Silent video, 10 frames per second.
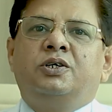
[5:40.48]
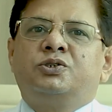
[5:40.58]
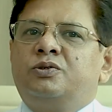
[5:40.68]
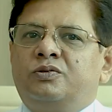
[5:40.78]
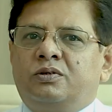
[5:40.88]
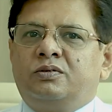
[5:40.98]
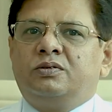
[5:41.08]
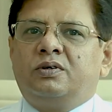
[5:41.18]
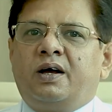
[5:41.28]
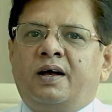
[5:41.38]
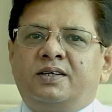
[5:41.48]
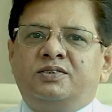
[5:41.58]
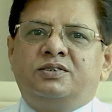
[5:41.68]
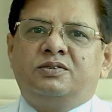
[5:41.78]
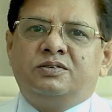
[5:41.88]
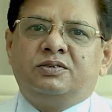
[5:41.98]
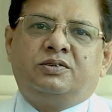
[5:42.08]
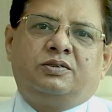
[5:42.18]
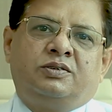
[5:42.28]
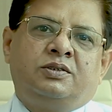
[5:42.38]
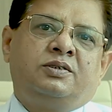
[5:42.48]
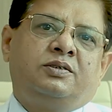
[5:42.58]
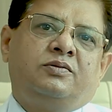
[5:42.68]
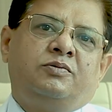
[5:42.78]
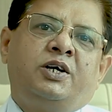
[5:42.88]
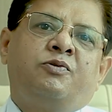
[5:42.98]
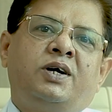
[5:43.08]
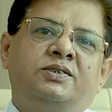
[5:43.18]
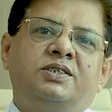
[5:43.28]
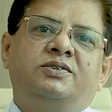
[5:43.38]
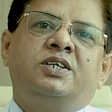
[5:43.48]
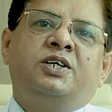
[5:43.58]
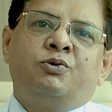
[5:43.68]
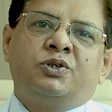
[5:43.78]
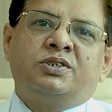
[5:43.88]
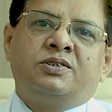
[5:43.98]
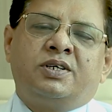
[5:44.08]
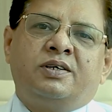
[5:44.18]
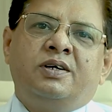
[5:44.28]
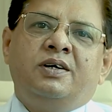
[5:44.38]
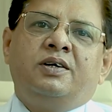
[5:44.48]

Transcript: So as the advances in neurosurgery,